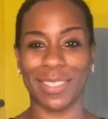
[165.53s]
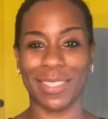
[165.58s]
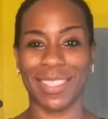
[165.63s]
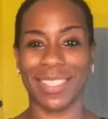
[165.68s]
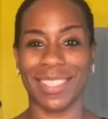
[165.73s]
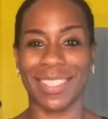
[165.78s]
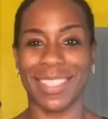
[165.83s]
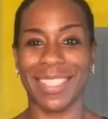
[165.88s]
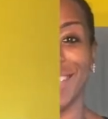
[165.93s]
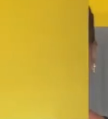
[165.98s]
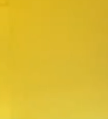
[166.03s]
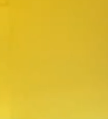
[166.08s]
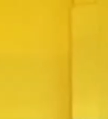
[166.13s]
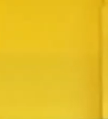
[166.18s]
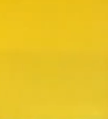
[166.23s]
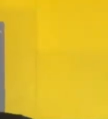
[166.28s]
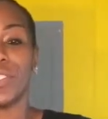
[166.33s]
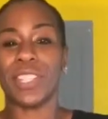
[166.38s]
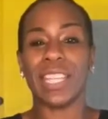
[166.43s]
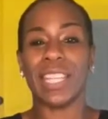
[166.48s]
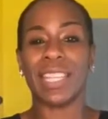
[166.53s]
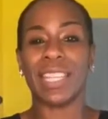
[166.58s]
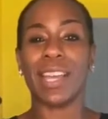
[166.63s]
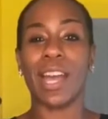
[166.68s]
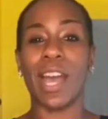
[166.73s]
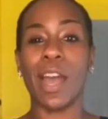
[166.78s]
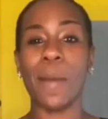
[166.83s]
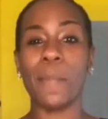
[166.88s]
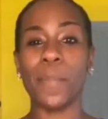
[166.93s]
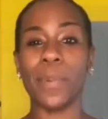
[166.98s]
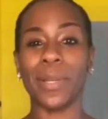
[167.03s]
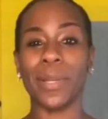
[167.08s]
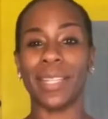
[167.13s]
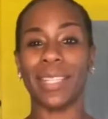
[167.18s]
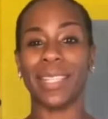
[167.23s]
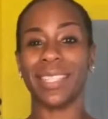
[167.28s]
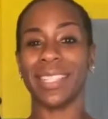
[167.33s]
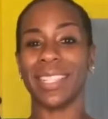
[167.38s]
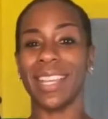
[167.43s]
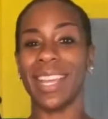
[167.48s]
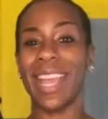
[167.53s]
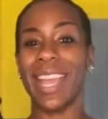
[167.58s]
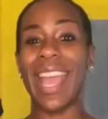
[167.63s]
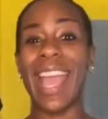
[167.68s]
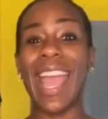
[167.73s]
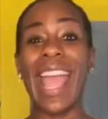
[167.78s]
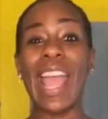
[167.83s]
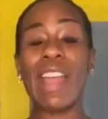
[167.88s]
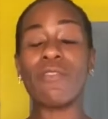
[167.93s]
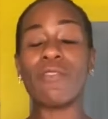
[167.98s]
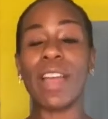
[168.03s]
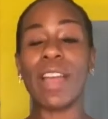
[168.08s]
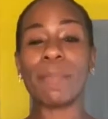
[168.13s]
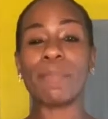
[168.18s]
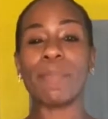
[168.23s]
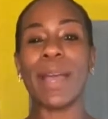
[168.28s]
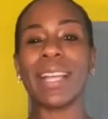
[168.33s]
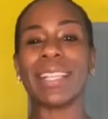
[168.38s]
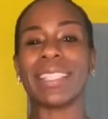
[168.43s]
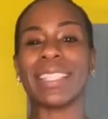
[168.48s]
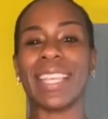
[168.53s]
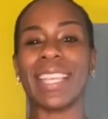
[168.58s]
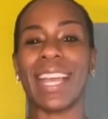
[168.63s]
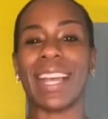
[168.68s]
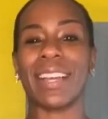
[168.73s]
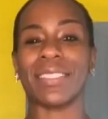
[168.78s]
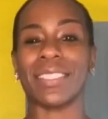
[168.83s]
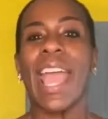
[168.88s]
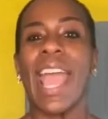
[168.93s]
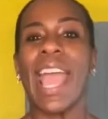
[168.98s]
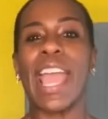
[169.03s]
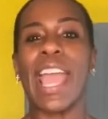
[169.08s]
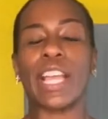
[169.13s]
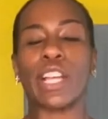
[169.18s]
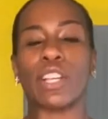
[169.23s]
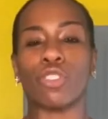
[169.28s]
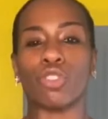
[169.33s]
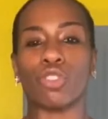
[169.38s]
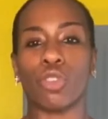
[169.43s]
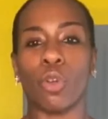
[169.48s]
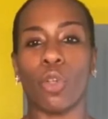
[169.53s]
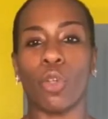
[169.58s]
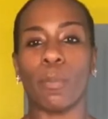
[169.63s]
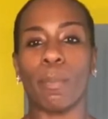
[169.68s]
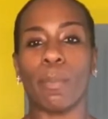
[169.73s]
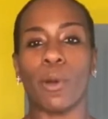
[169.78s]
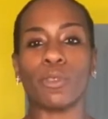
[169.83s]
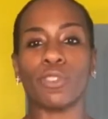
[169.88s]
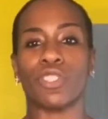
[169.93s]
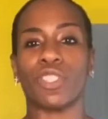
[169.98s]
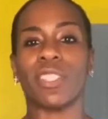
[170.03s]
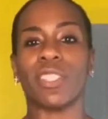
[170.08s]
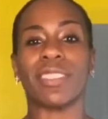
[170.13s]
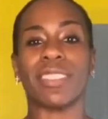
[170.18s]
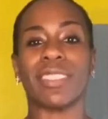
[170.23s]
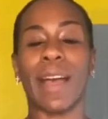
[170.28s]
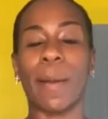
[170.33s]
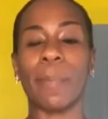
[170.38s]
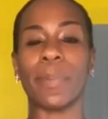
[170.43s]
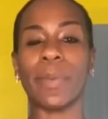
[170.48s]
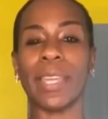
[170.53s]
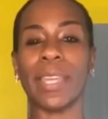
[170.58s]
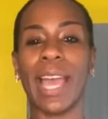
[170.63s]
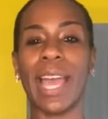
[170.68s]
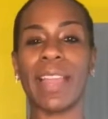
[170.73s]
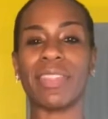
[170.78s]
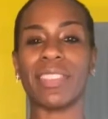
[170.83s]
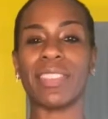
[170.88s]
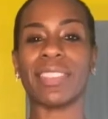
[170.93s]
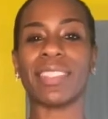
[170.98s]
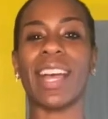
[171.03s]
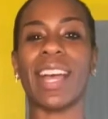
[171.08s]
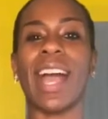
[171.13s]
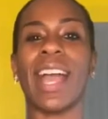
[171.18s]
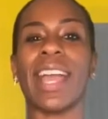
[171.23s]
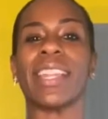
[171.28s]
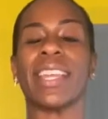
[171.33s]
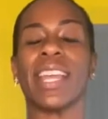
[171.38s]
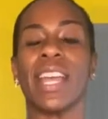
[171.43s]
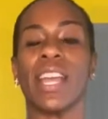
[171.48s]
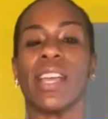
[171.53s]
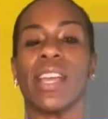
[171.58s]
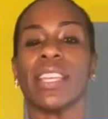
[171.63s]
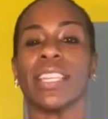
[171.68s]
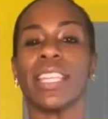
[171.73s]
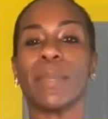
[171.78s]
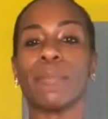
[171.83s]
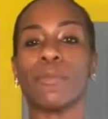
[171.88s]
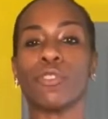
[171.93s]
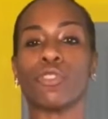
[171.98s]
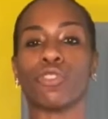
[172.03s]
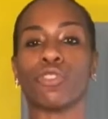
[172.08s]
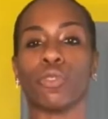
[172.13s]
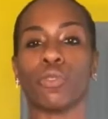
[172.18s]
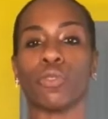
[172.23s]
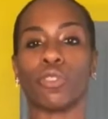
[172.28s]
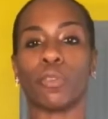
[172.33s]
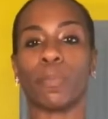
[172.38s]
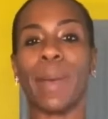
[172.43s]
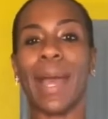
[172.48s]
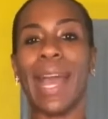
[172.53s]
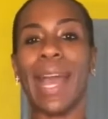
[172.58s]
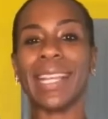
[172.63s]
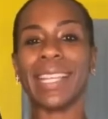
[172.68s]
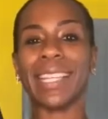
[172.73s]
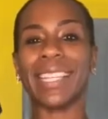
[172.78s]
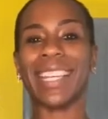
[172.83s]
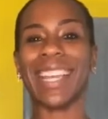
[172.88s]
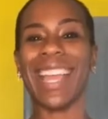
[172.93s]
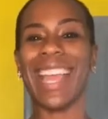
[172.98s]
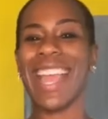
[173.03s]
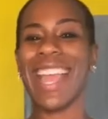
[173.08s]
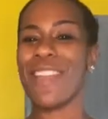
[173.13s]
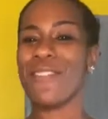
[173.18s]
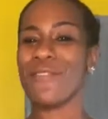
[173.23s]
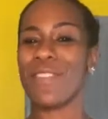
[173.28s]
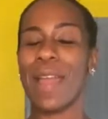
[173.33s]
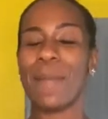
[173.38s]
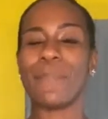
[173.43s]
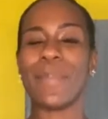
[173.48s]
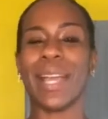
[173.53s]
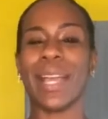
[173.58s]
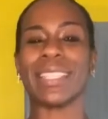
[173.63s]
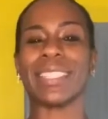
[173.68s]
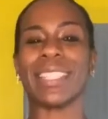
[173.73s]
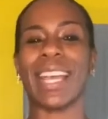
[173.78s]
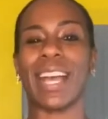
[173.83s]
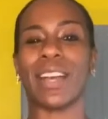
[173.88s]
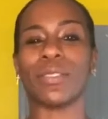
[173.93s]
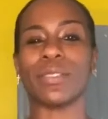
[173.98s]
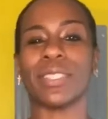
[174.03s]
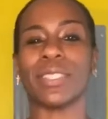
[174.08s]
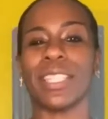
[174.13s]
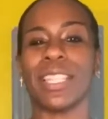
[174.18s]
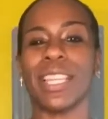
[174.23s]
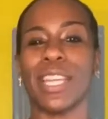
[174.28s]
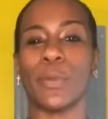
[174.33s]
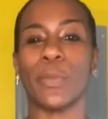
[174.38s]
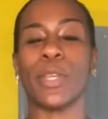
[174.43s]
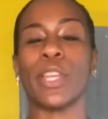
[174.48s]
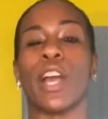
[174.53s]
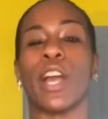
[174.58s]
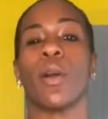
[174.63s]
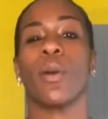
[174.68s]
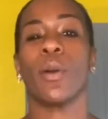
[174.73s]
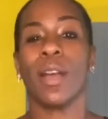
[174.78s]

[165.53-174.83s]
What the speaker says: Instead of 15, up and right back down. And control the motion, stopping at the side, keeping your shoulders back and right back down. Here we go.